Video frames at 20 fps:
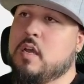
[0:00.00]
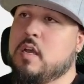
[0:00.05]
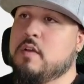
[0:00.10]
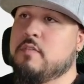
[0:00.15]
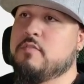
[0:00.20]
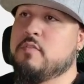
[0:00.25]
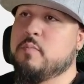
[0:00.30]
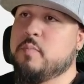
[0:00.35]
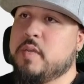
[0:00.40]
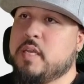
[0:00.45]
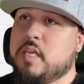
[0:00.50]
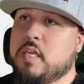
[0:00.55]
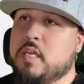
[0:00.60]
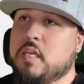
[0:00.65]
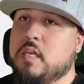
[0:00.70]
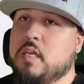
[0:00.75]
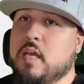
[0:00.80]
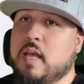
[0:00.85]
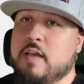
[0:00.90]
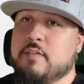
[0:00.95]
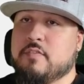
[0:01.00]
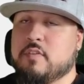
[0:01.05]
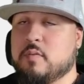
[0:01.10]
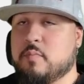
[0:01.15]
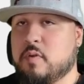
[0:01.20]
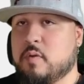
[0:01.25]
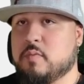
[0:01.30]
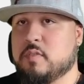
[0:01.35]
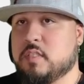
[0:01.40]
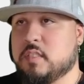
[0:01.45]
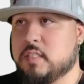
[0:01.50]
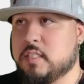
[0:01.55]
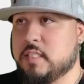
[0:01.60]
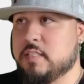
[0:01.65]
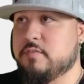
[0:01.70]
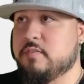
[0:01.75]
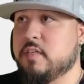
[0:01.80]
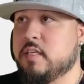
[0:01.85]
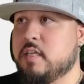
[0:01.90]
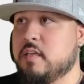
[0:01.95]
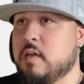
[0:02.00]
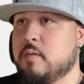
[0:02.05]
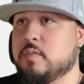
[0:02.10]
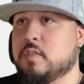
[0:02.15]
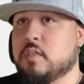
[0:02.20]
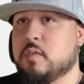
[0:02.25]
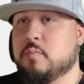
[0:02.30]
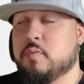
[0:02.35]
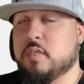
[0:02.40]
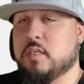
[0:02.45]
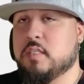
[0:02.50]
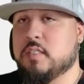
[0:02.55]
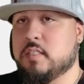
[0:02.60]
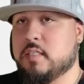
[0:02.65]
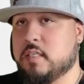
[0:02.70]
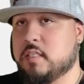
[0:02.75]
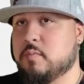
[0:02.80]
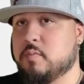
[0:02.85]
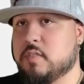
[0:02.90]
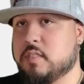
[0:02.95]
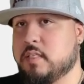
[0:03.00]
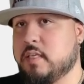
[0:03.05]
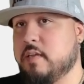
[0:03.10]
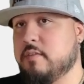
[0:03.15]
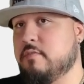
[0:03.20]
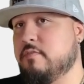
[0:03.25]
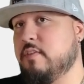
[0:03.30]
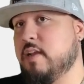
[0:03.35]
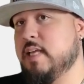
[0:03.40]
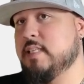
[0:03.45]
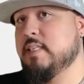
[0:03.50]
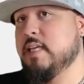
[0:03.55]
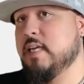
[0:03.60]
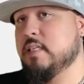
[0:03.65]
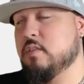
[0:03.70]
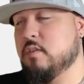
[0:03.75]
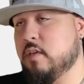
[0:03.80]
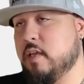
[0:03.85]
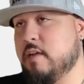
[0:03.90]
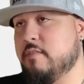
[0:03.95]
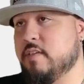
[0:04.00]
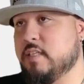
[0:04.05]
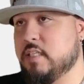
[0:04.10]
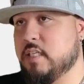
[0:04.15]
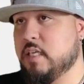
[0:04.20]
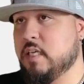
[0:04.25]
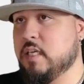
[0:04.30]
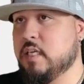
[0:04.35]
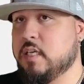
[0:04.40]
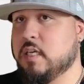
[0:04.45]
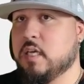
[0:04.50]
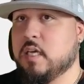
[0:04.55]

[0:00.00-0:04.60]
For me, and for the purposes of this video, I'm just going to put a 6% flat tax on everything.